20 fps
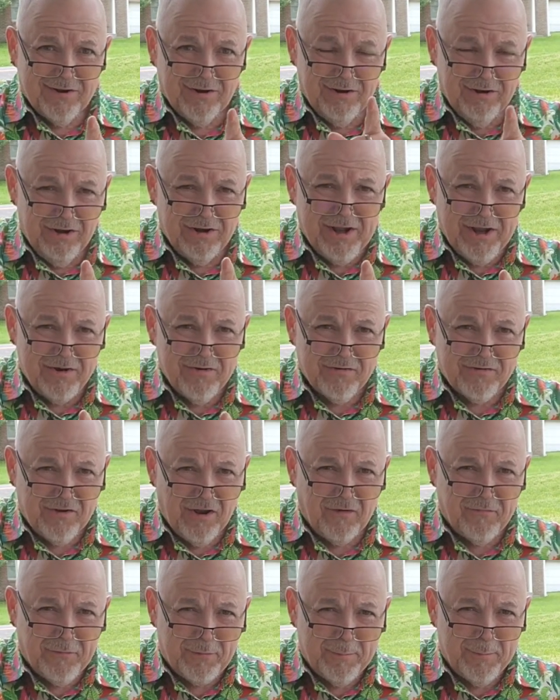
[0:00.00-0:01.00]
to look at
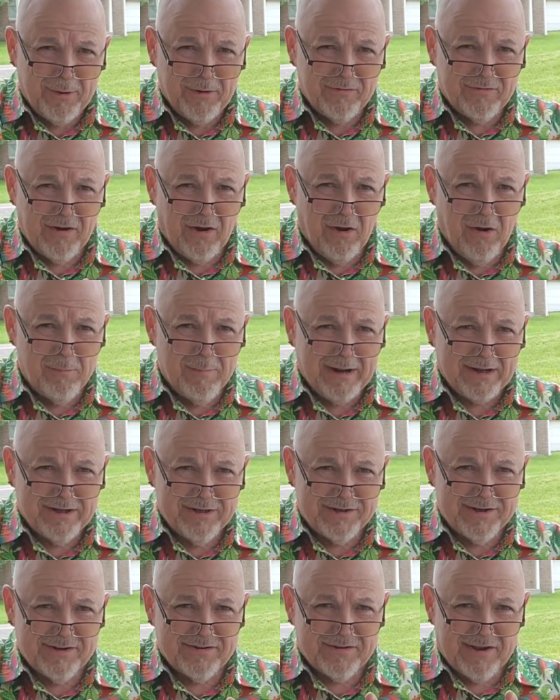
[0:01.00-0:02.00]
yourself in the mirror and say, oh my
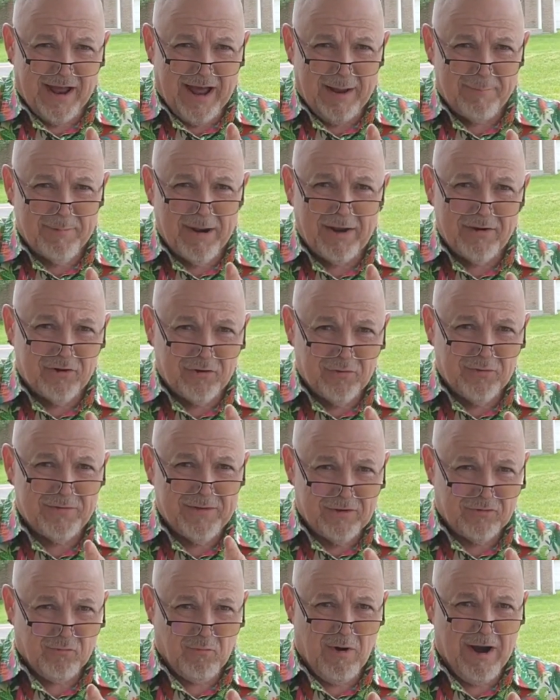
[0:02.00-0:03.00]
goodness, I'm not
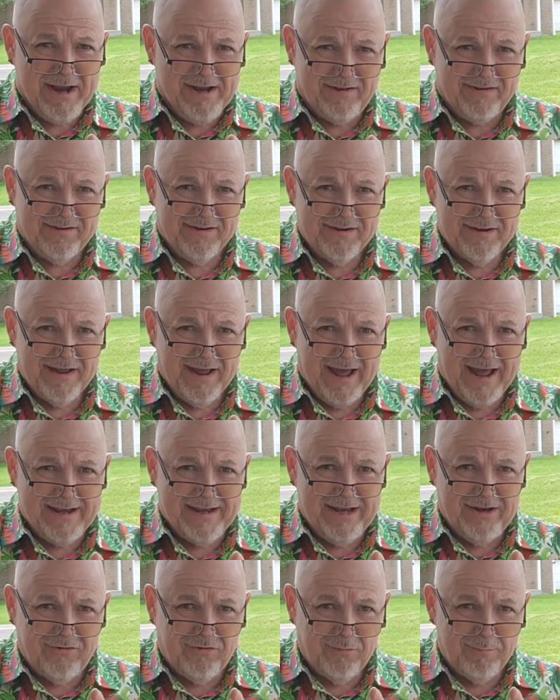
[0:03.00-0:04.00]
doing this right.
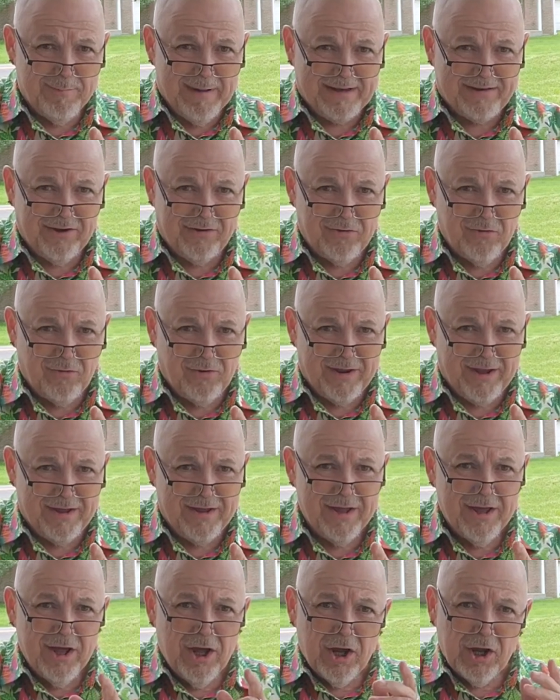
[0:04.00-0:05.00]
I need to
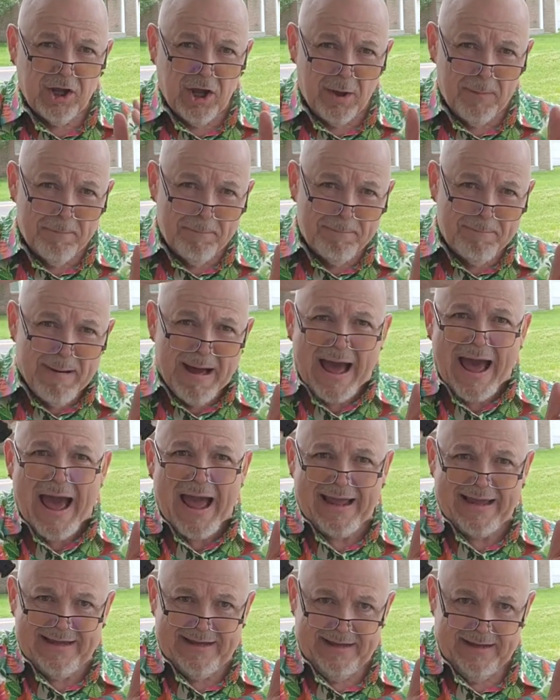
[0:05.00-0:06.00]
metanoia, come
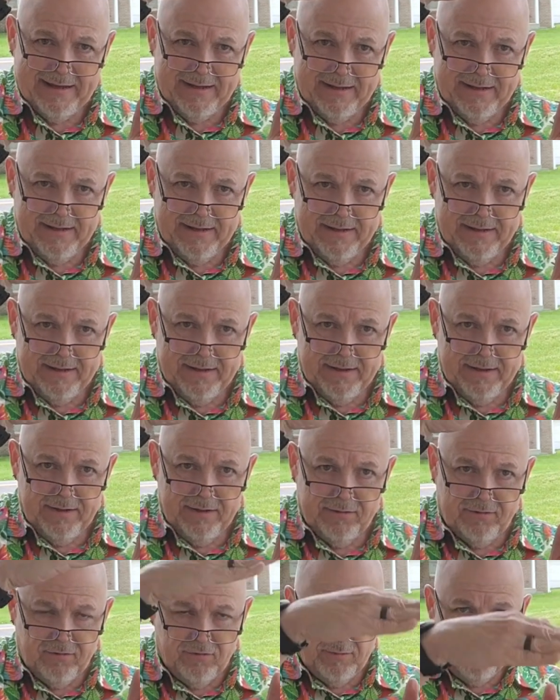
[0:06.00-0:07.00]
back
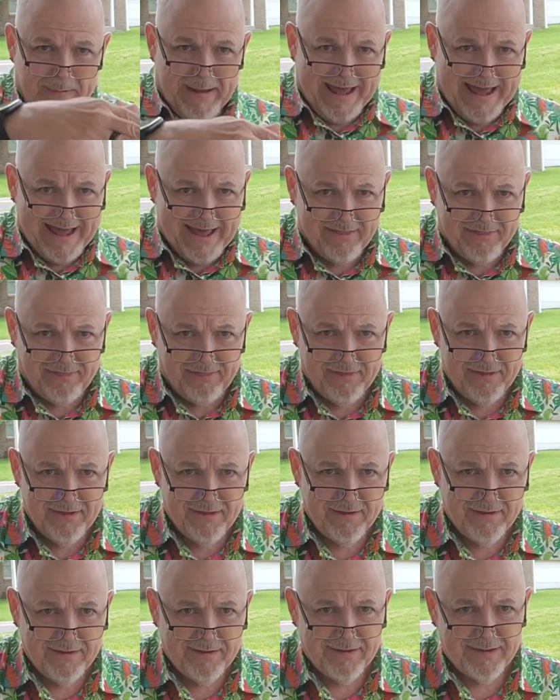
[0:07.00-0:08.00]
to the path.
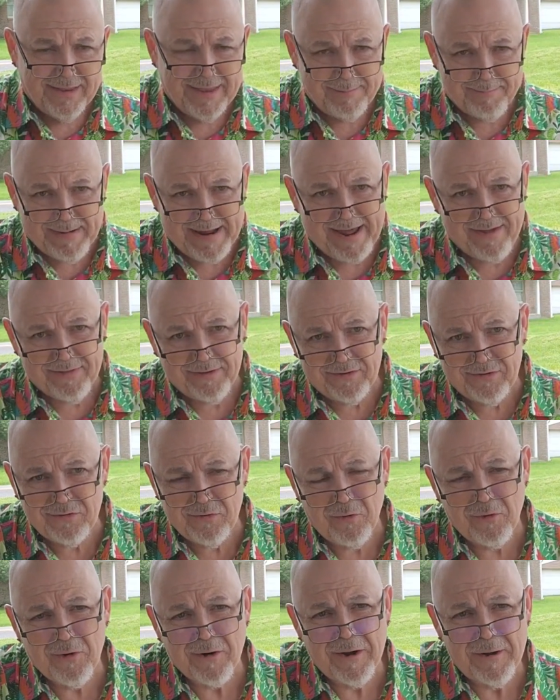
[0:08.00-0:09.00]
That path is
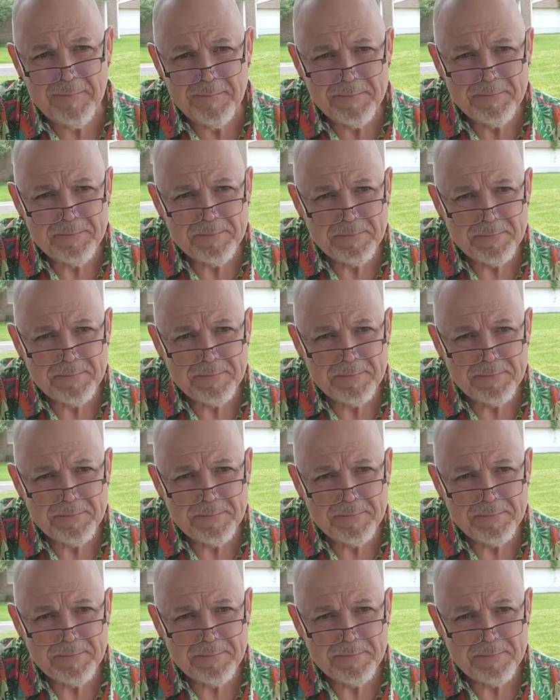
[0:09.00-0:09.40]
Torah.